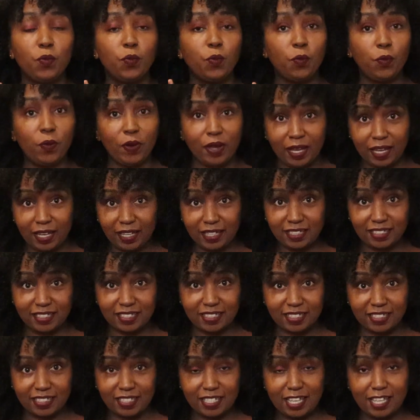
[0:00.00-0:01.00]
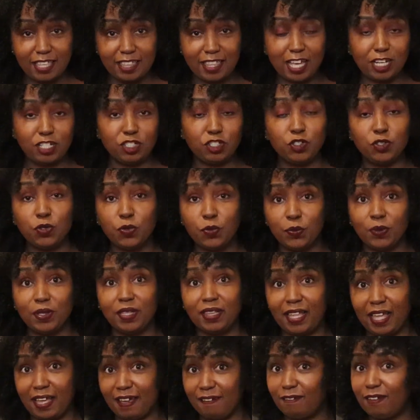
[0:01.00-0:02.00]
wigs that you
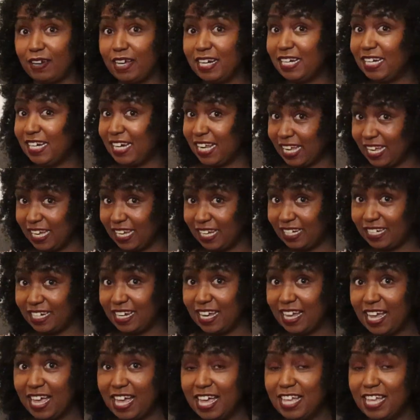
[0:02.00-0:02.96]
will ever need.